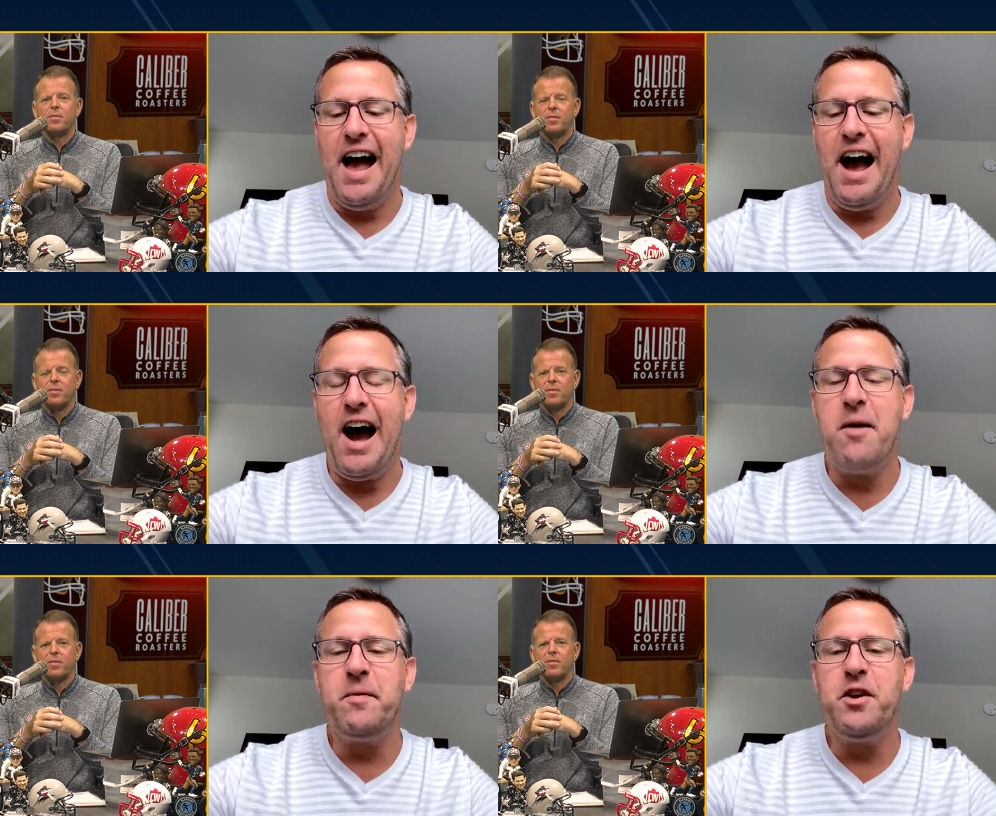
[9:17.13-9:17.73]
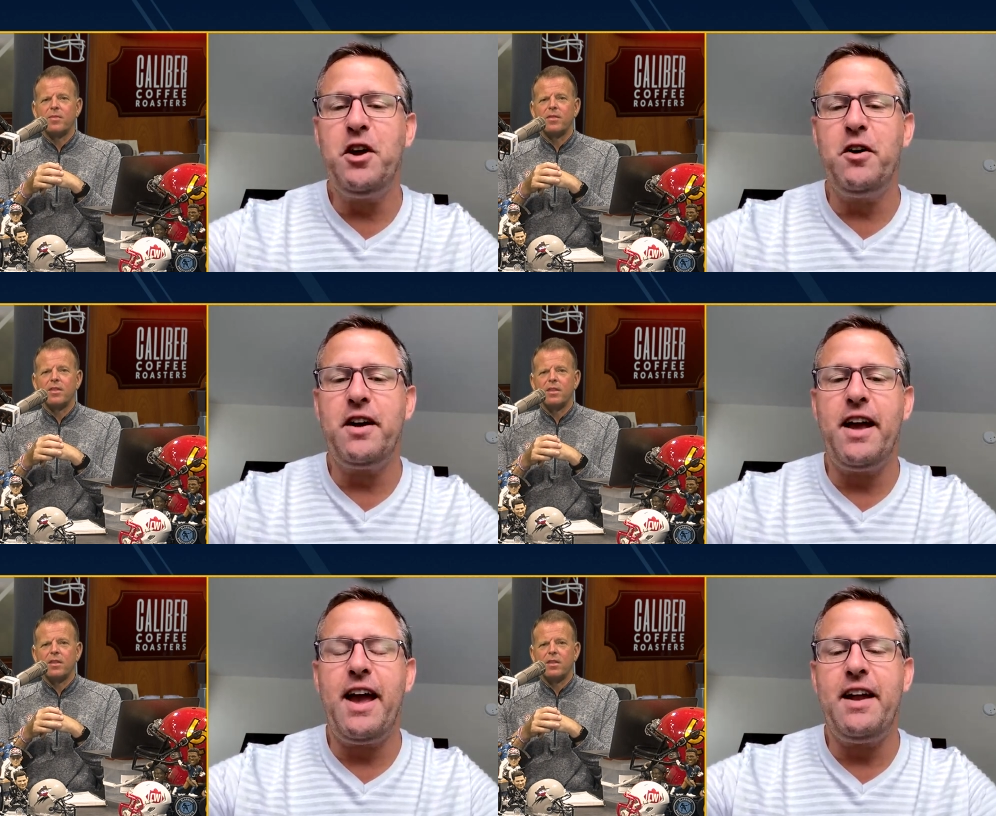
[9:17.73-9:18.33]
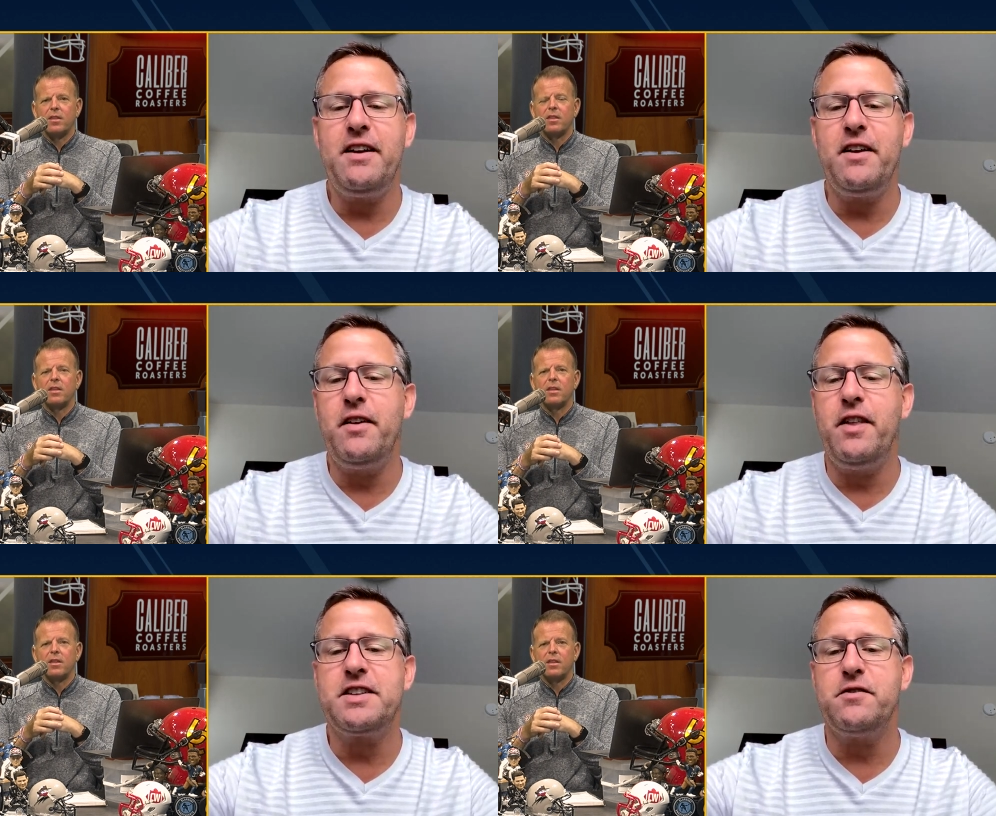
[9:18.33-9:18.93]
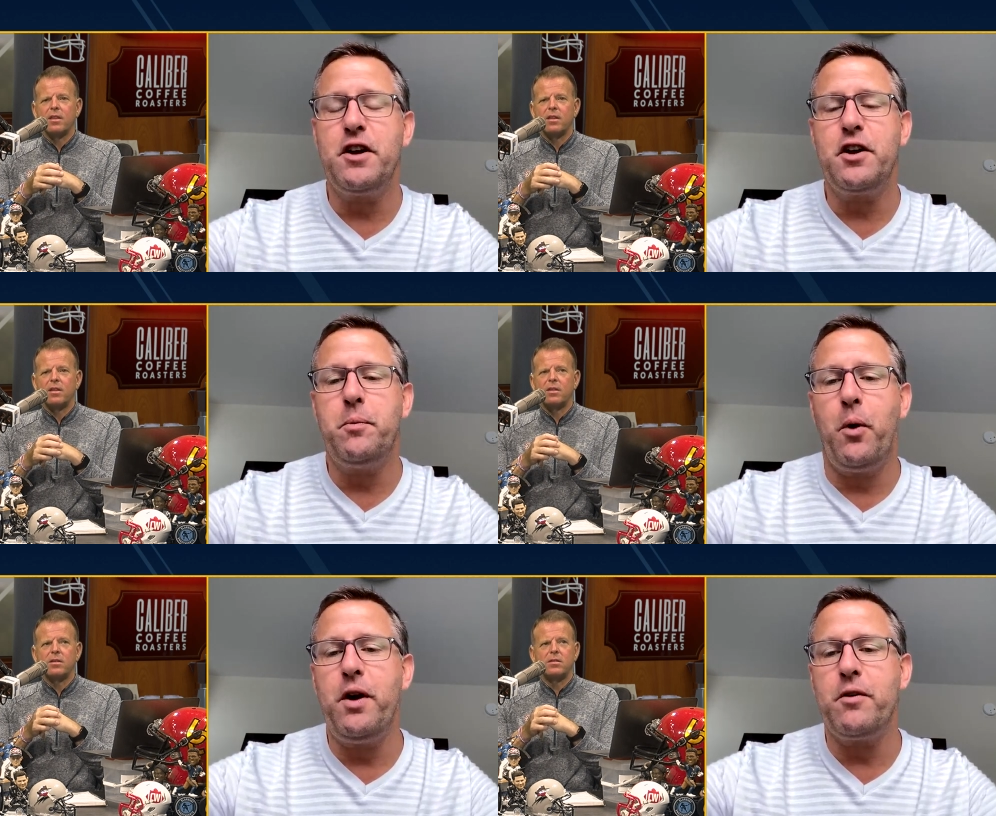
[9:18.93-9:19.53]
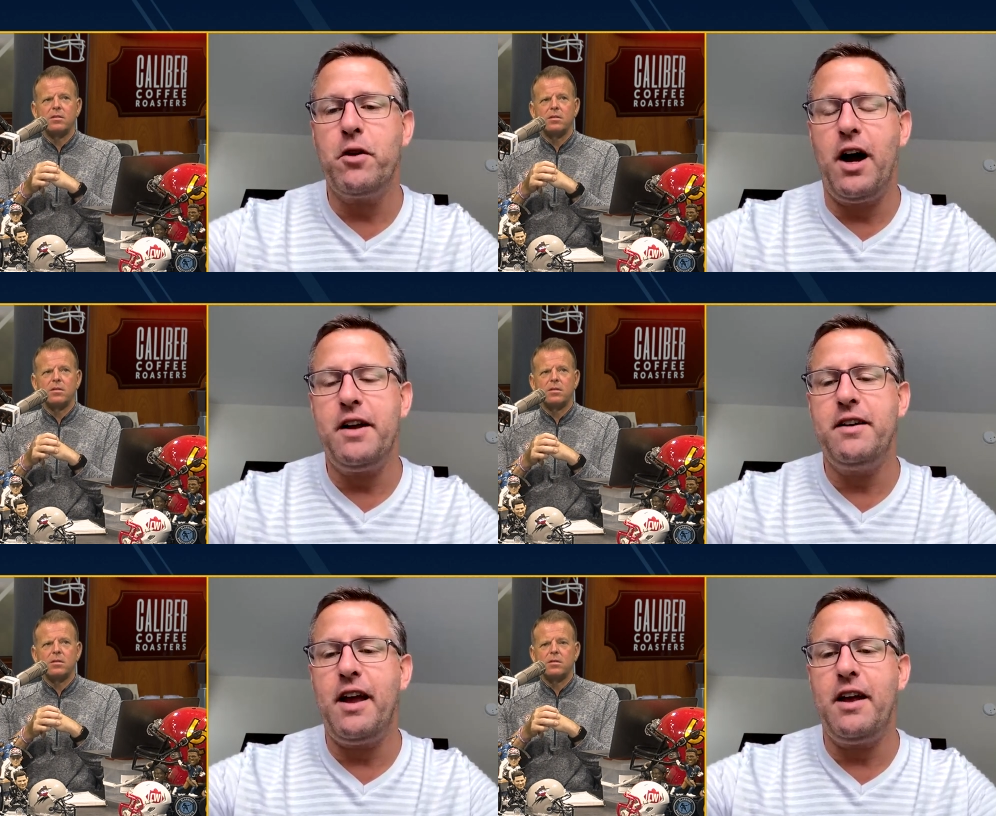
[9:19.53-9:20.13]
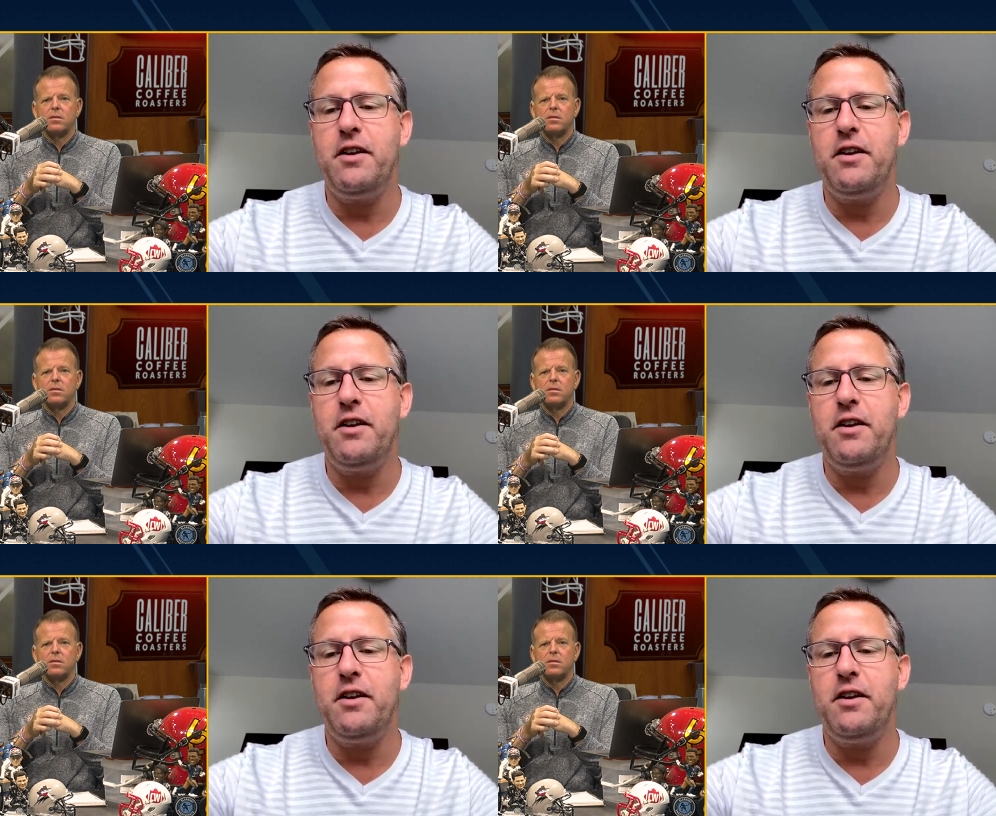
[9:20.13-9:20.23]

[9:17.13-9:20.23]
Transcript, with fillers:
Speaker 1: Um, you know, and that's a very good point, Rod. And